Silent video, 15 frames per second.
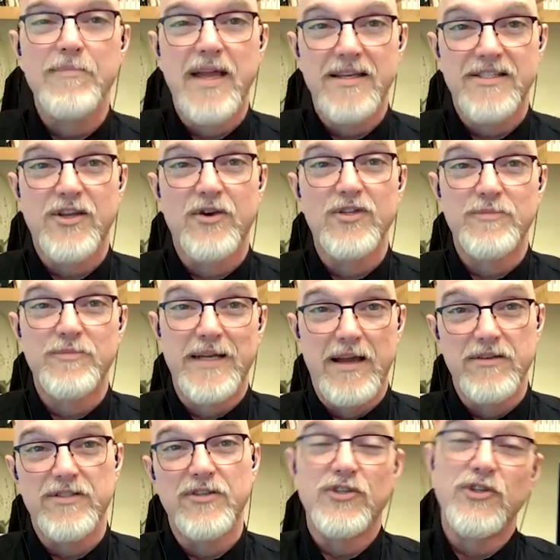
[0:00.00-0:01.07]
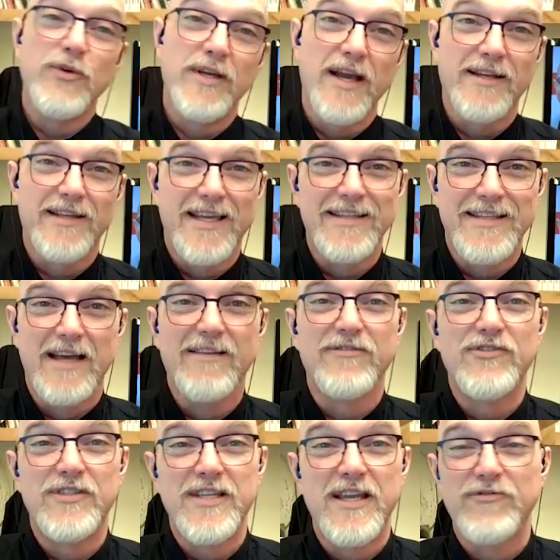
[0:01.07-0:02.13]
time Gascon's been ousted too. He got kicked out
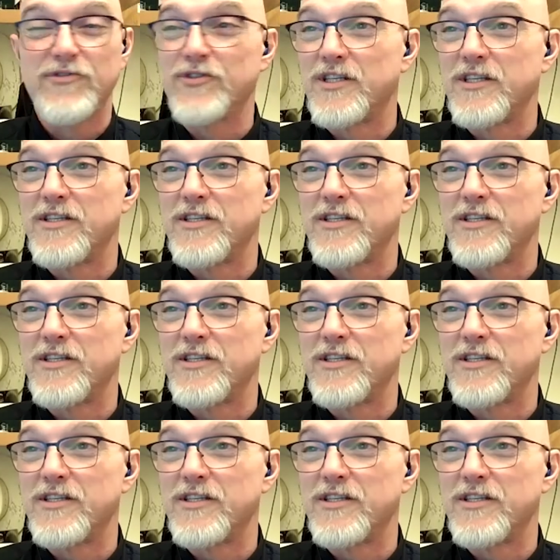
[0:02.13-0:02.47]
of San